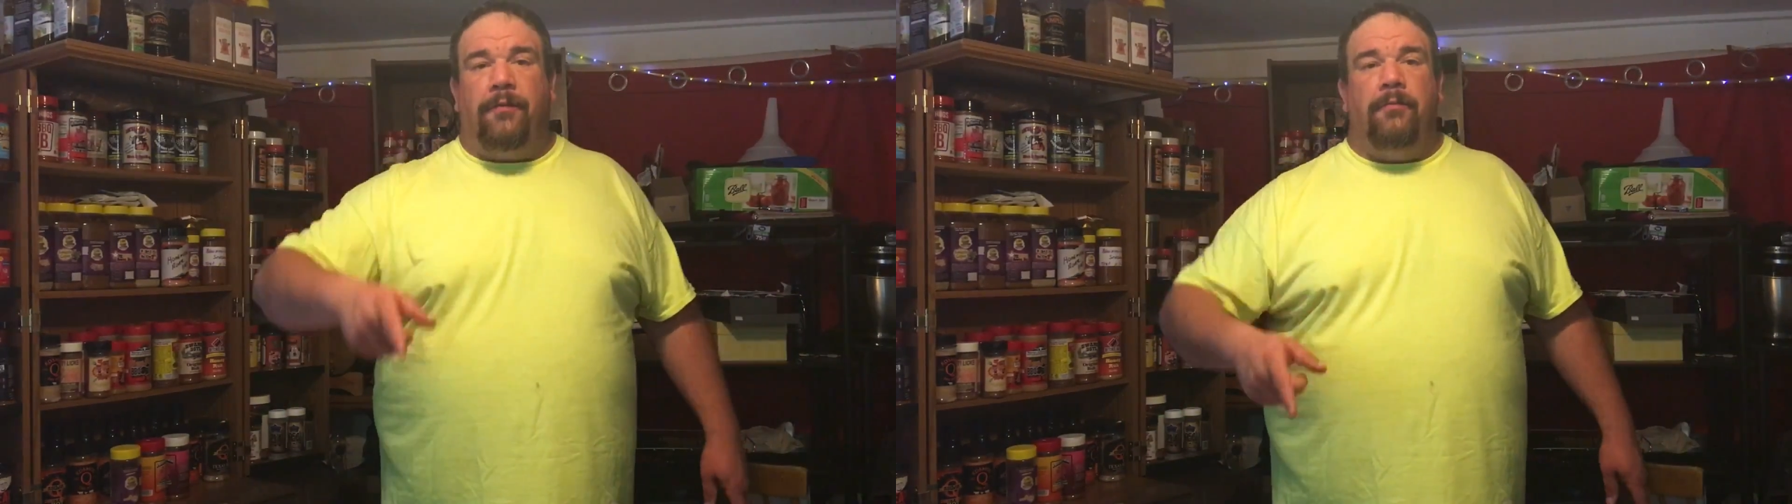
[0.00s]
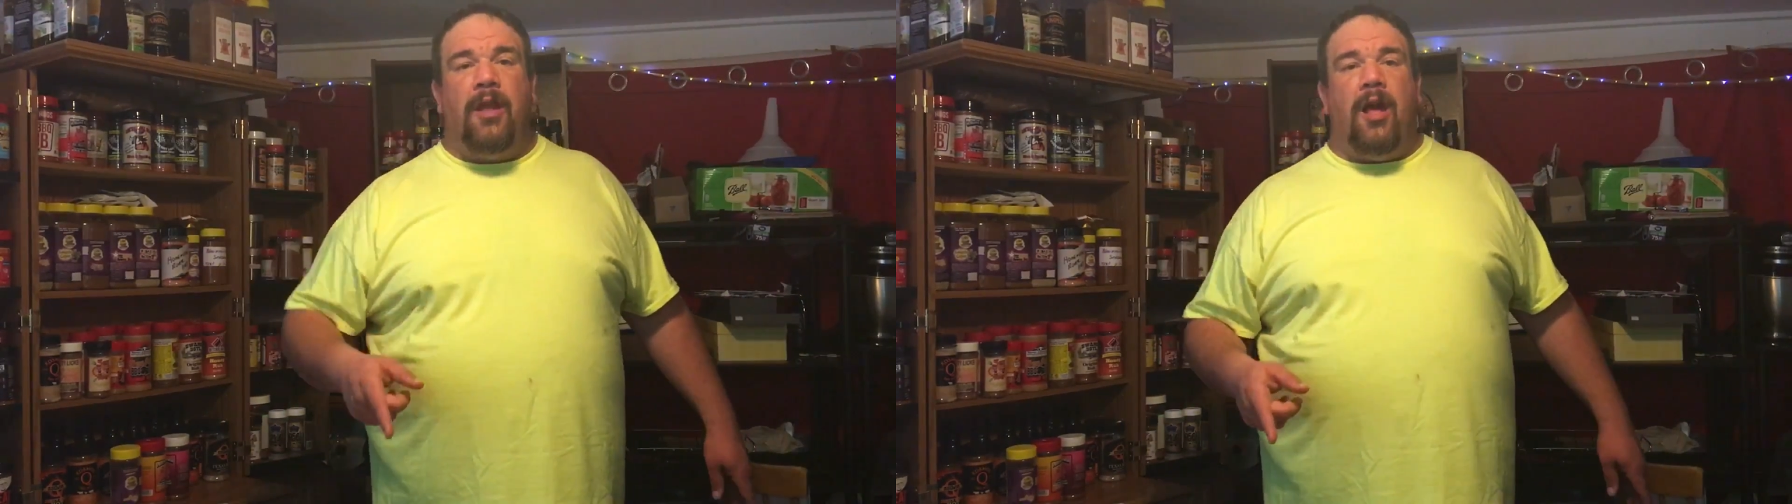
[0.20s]

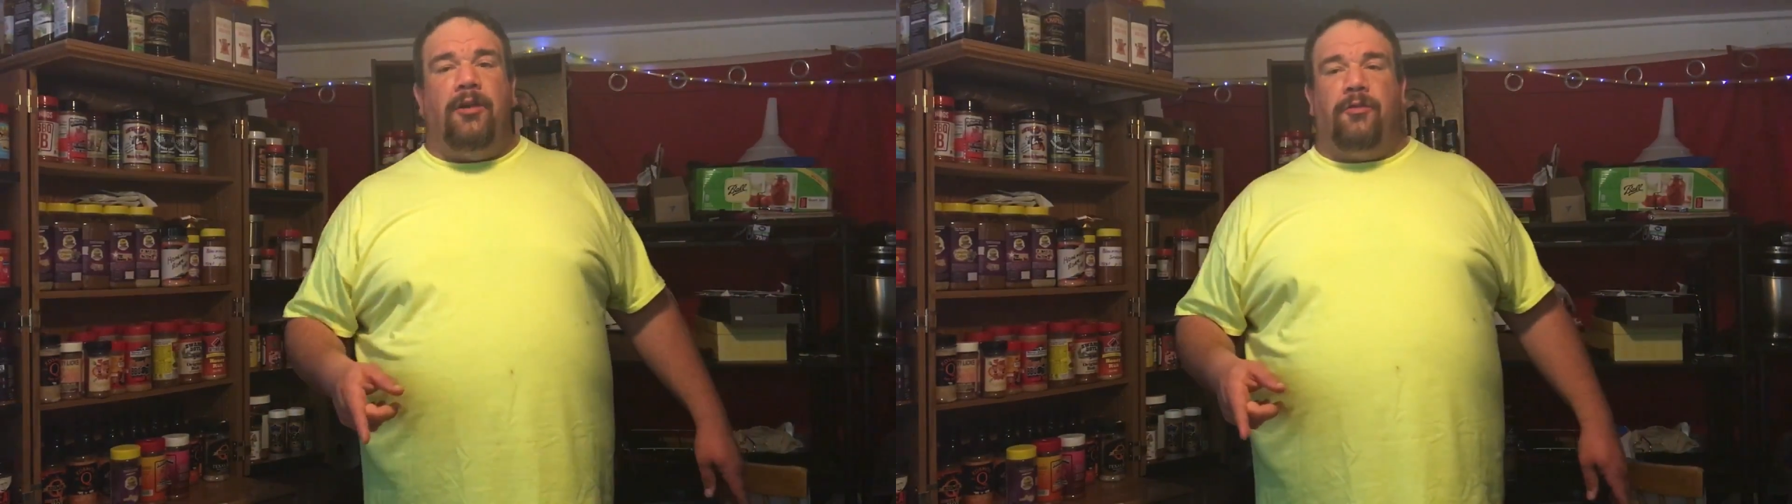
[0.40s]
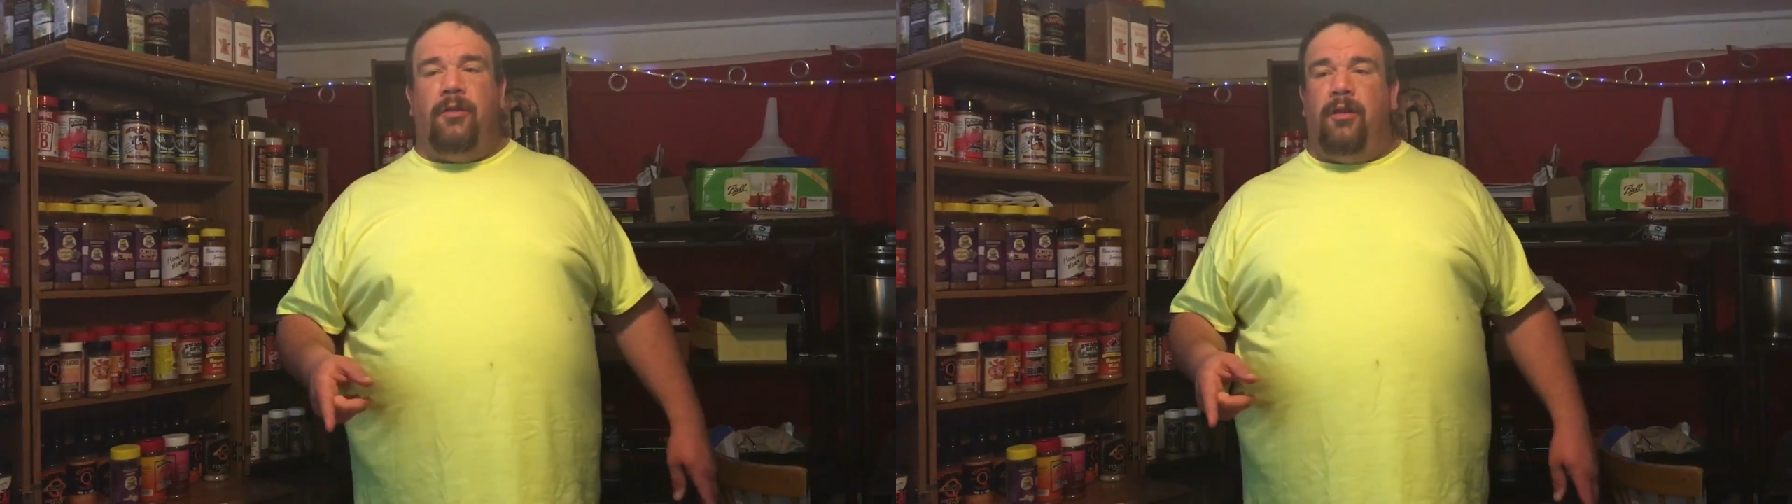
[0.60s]
from
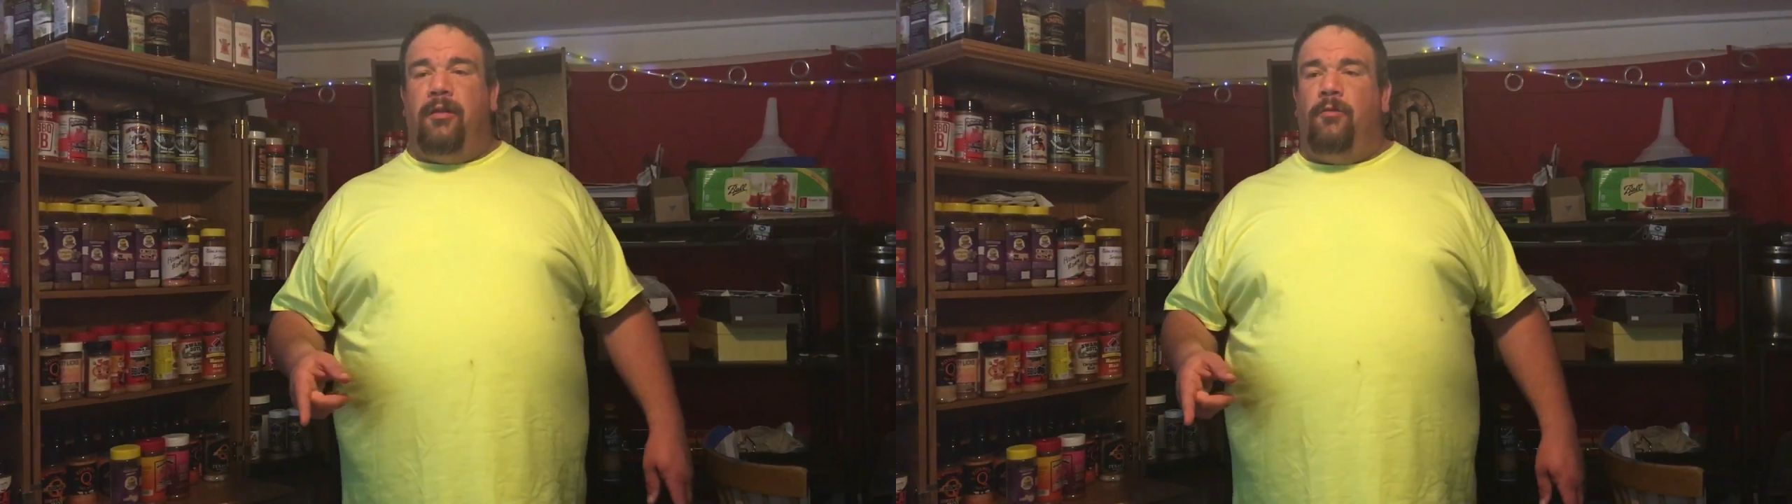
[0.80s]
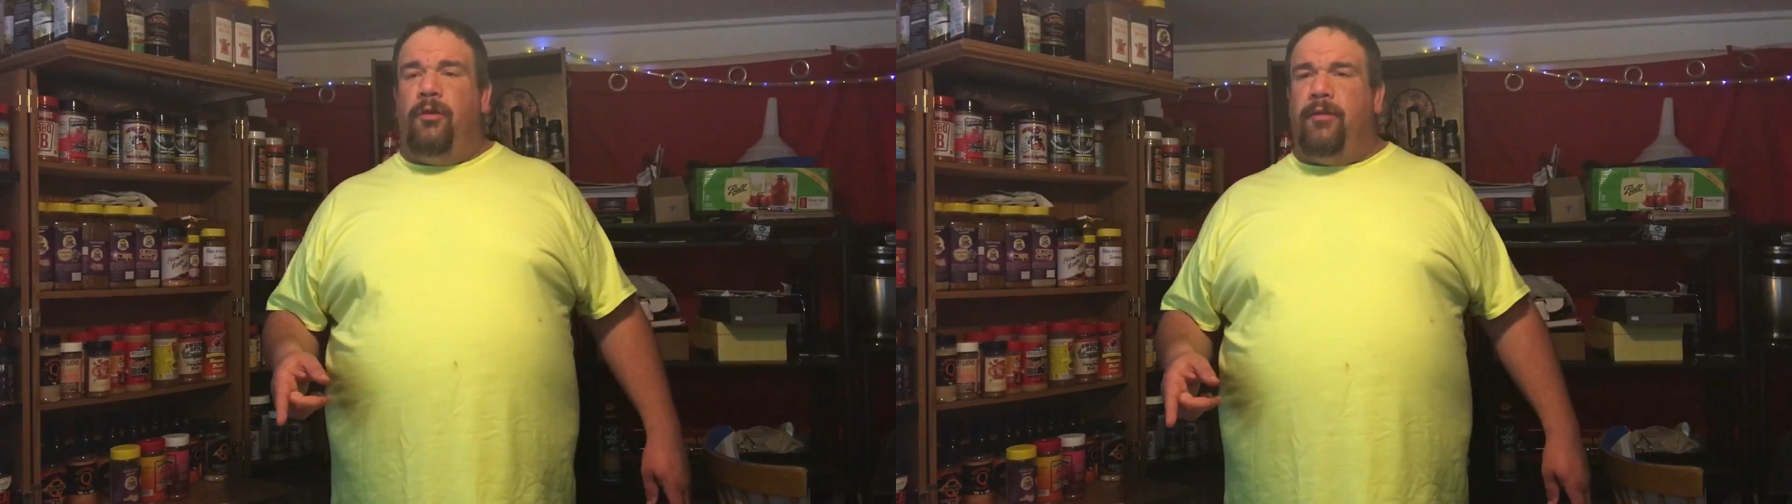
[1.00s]
Dodge on the
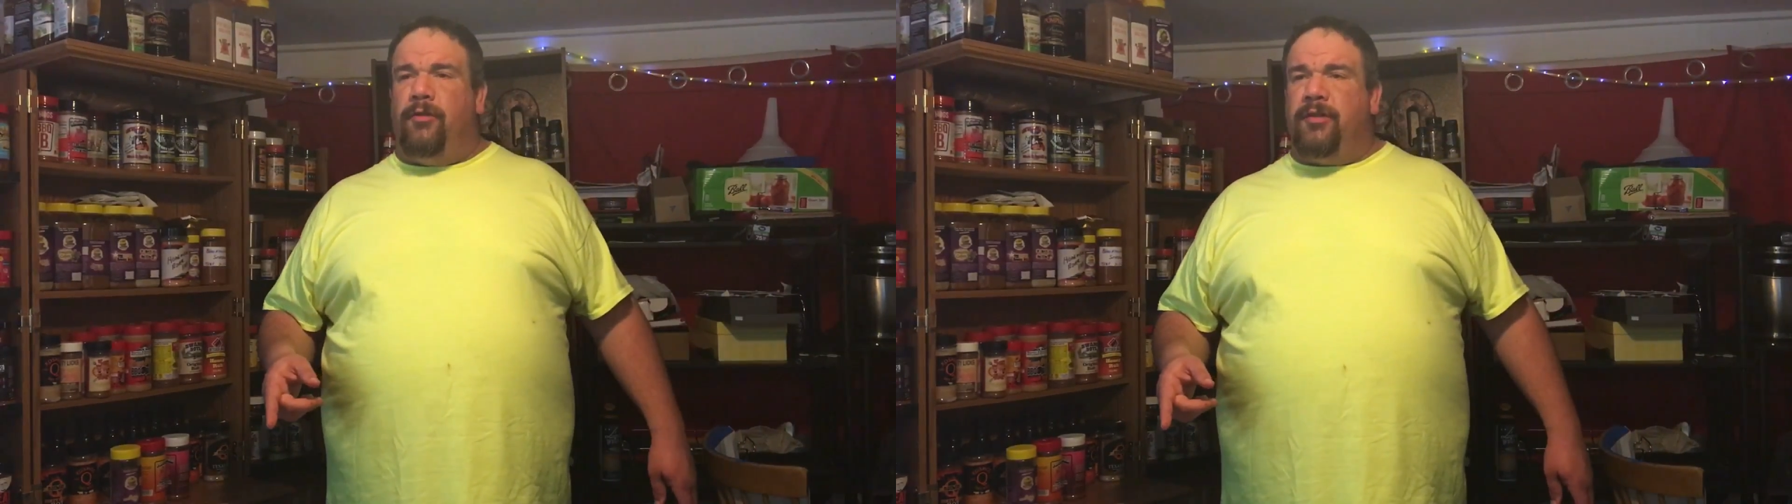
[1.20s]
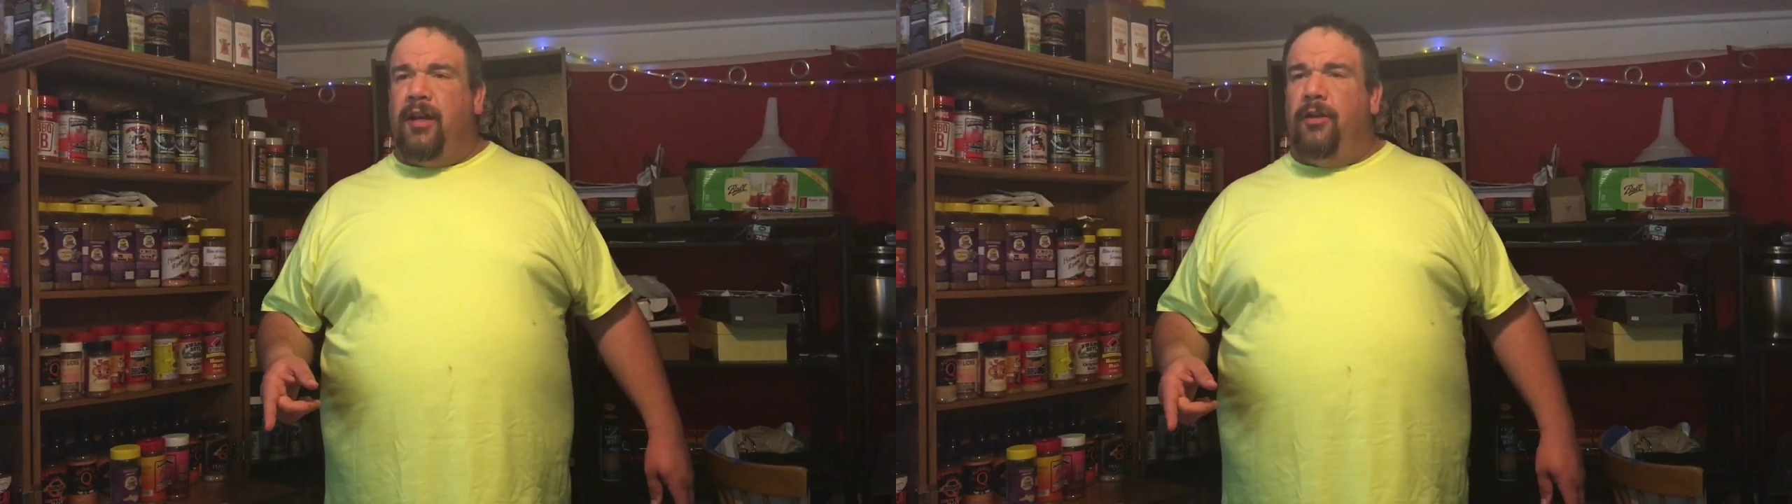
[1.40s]
one
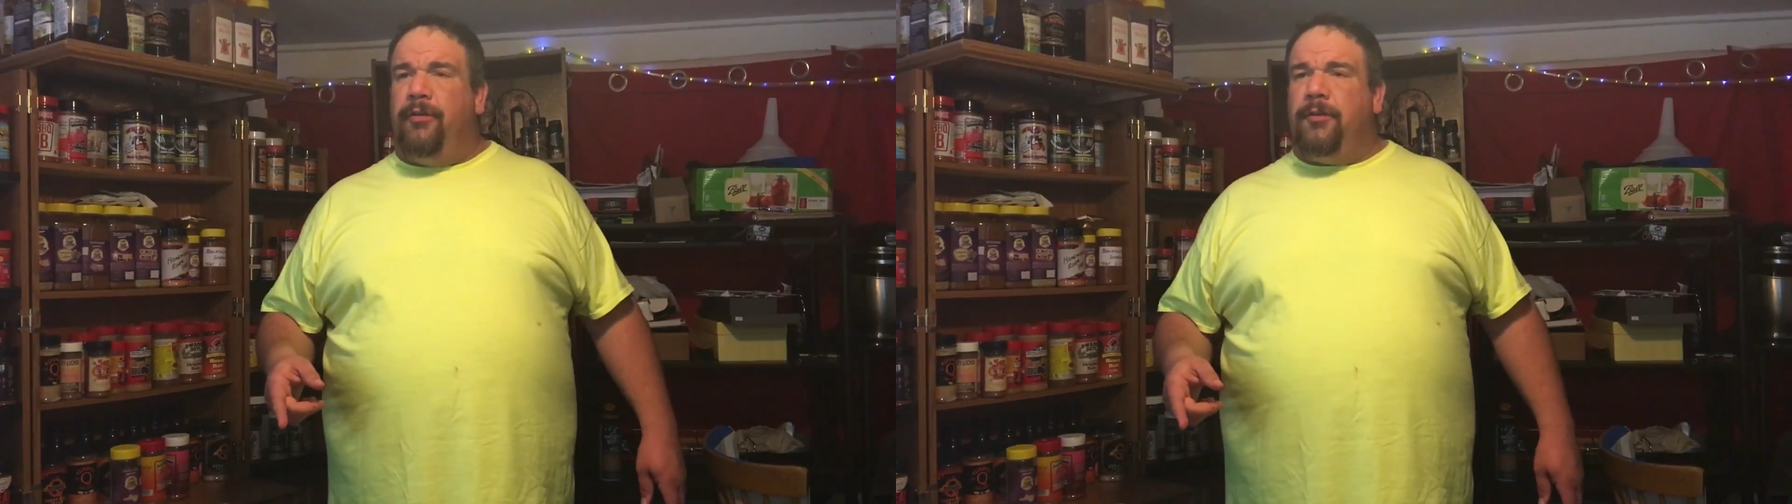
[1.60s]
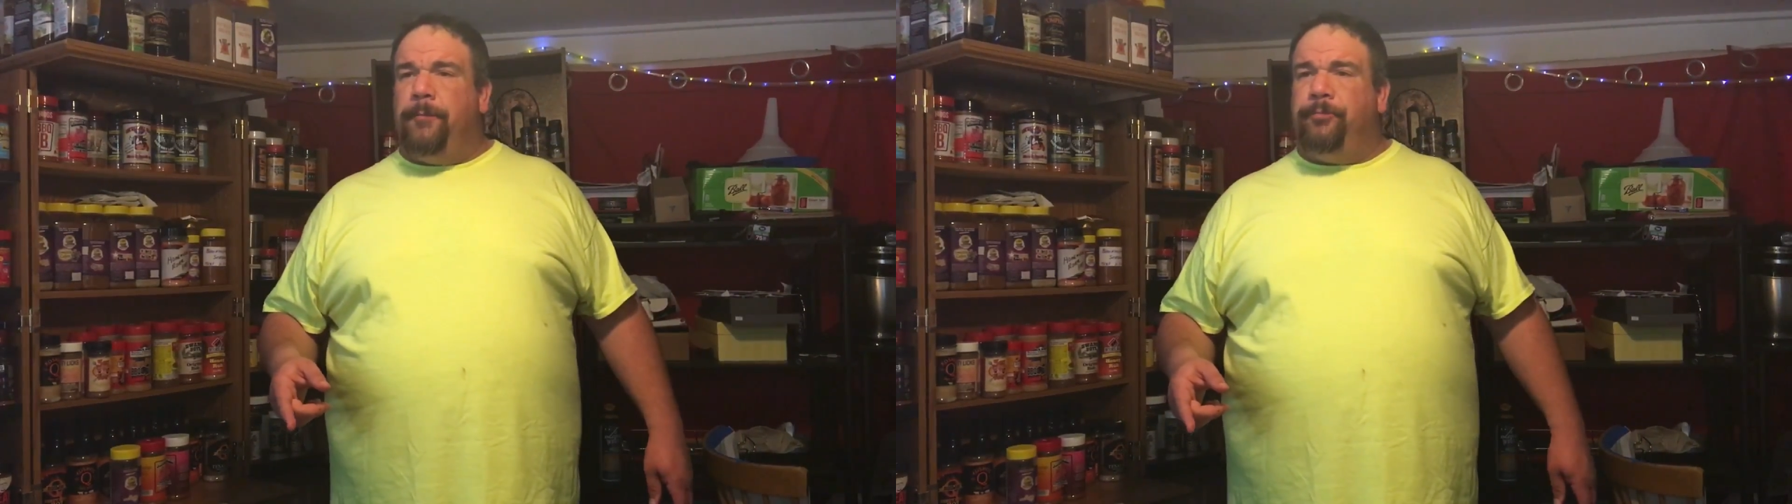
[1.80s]
on St.
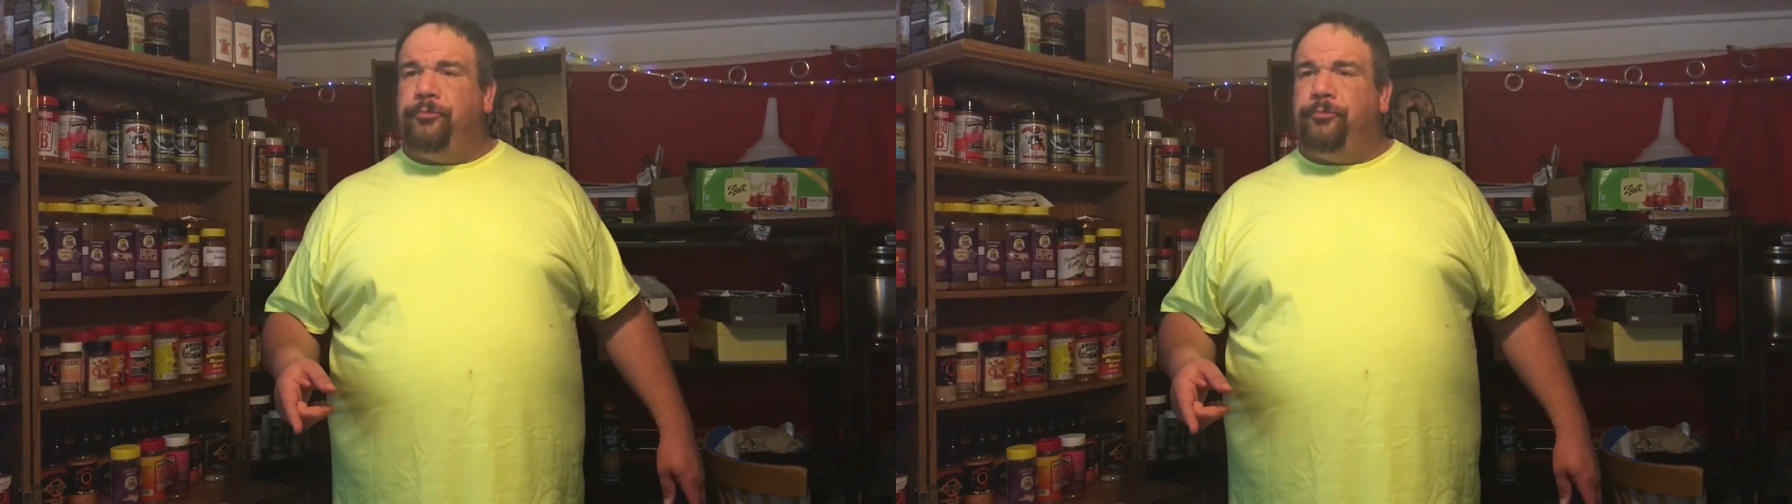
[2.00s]
Louis.